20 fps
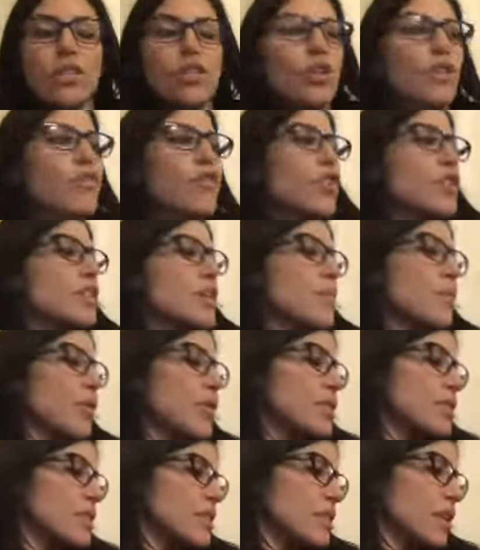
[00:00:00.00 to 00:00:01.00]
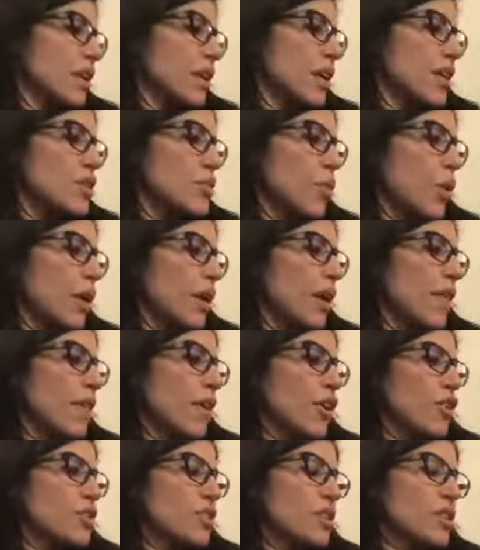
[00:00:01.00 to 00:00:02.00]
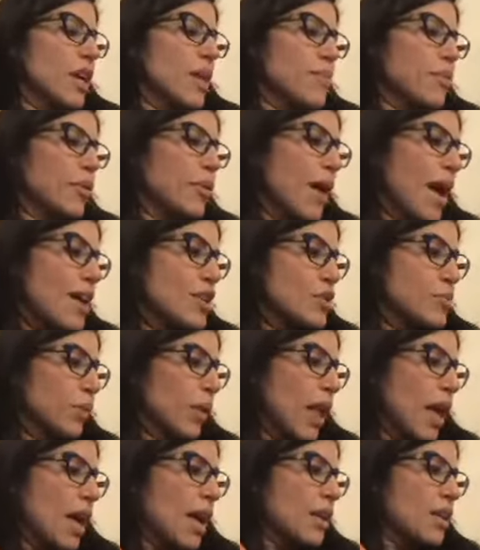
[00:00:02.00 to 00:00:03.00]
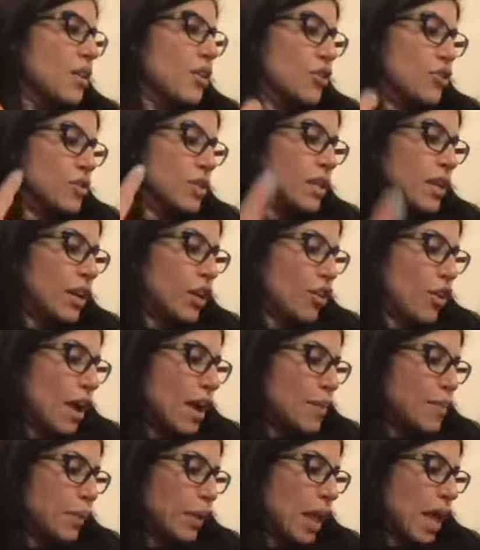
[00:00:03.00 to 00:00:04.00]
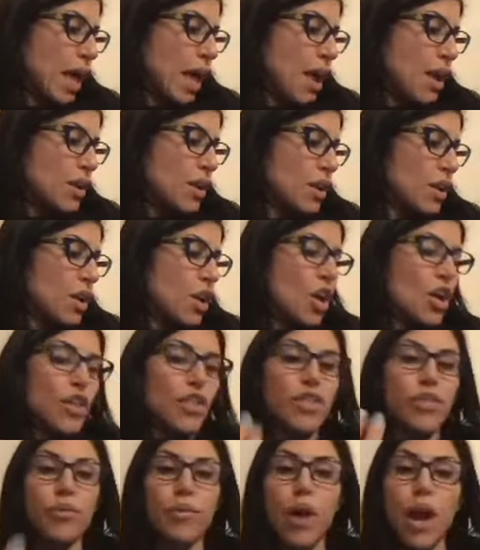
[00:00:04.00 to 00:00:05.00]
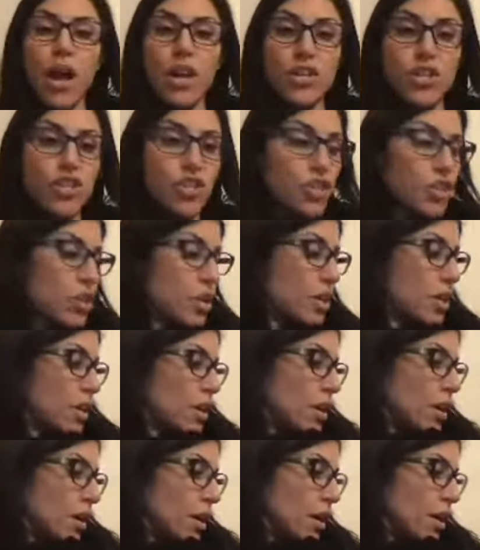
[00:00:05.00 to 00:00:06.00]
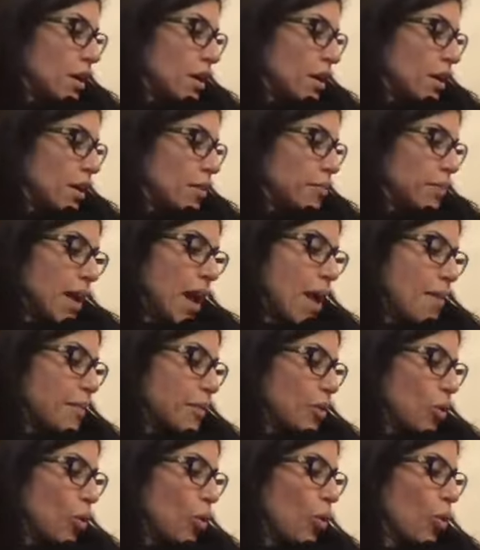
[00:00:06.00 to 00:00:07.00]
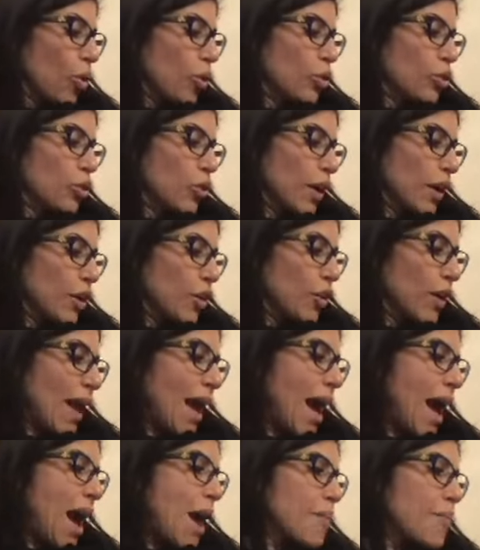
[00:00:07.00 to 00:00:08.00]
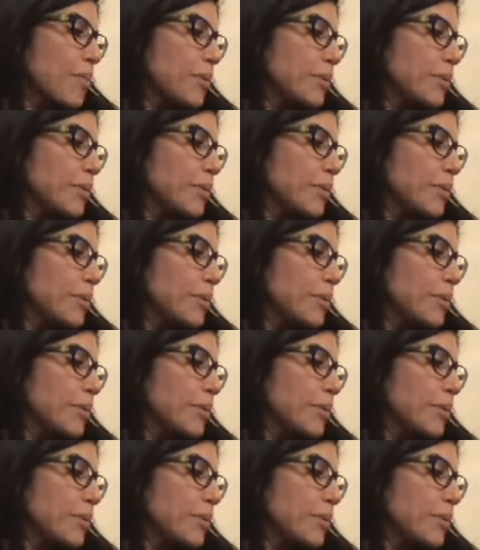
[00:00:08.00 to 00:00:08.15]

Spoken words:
So for example, this is the kids one, and there's a diaper rash blend, there's an earache blend, thrush, common cold, cradle cap.